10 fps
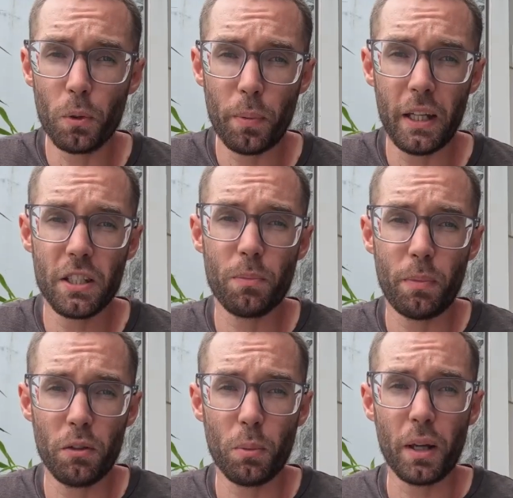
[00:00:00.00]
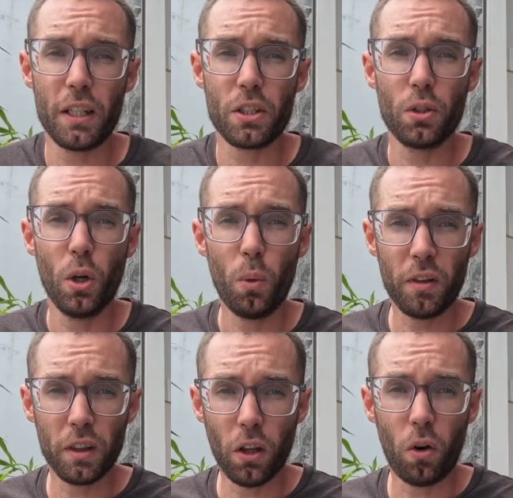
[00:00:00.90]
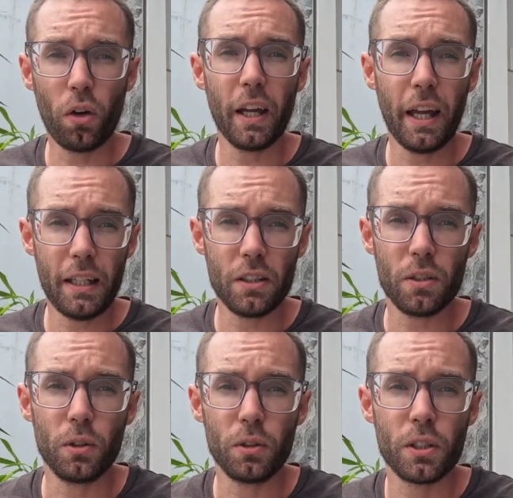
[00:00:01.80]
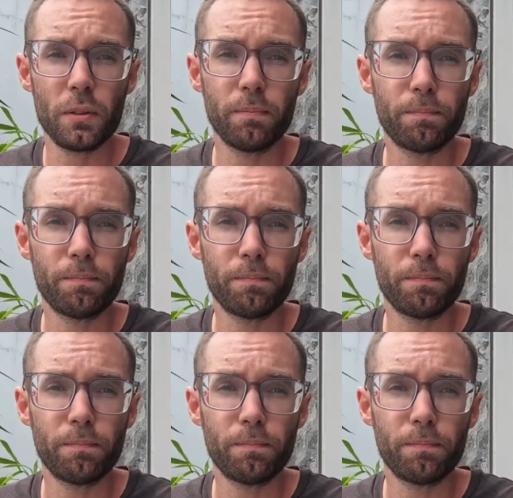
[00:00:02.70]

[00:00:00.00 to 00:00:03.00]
the repeats have been replaced with longer intervals.